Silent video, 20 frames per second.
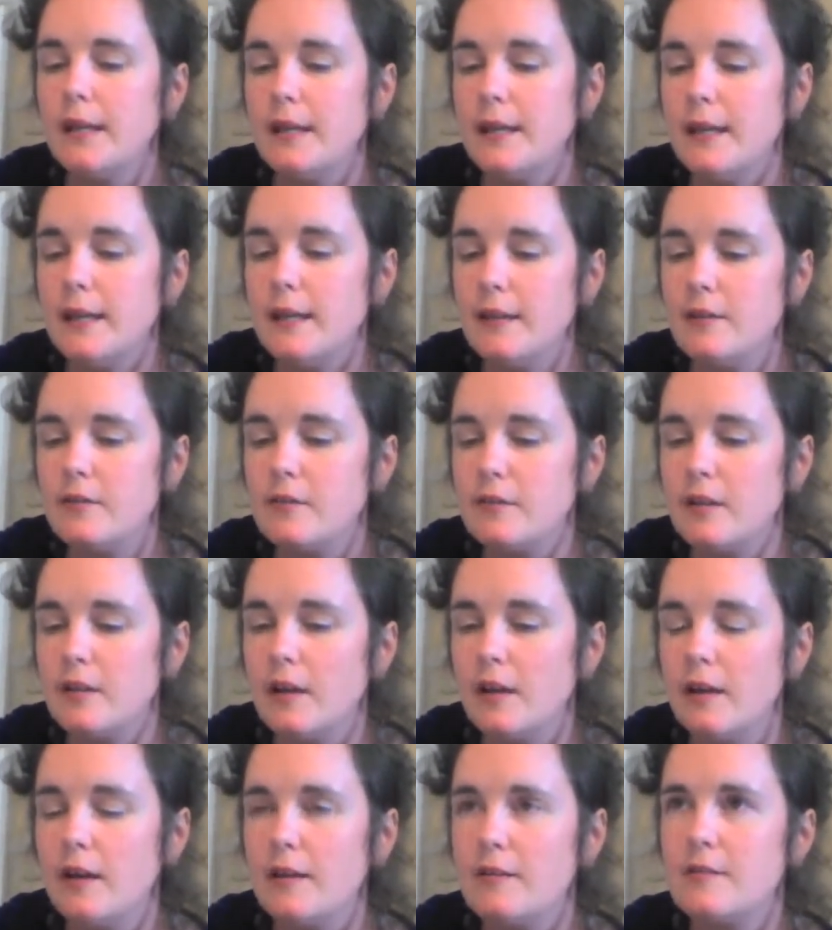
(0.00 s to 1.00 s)
It's
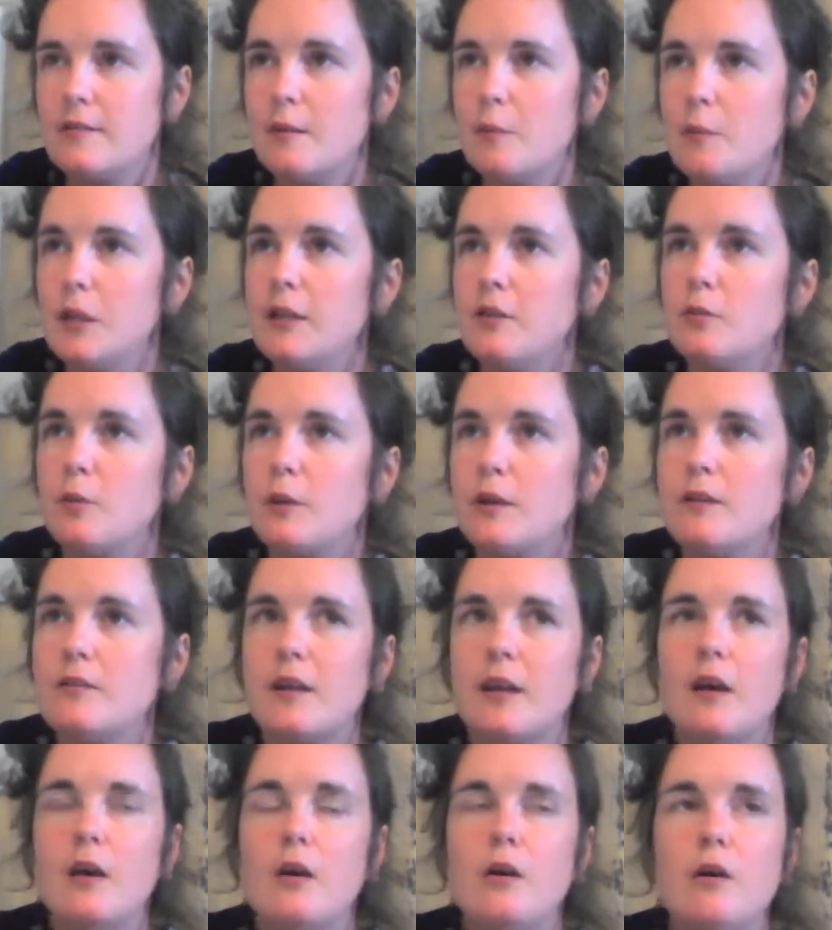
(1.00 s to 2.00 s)
a simile is where you
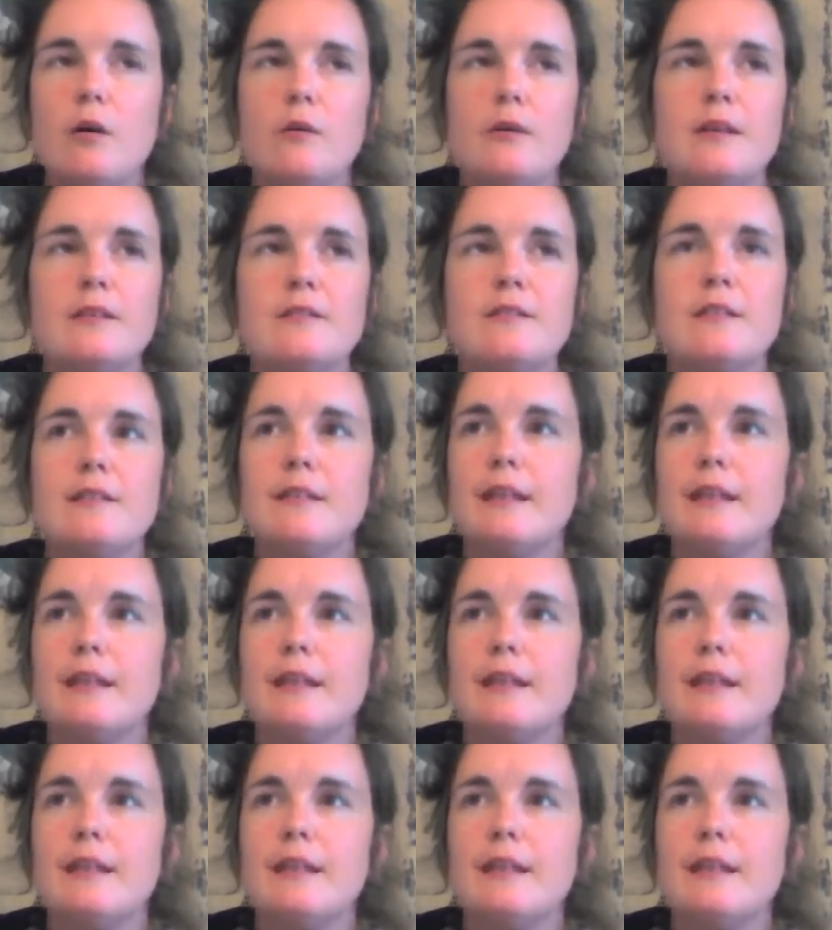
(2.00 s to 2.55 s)
say, oh, this is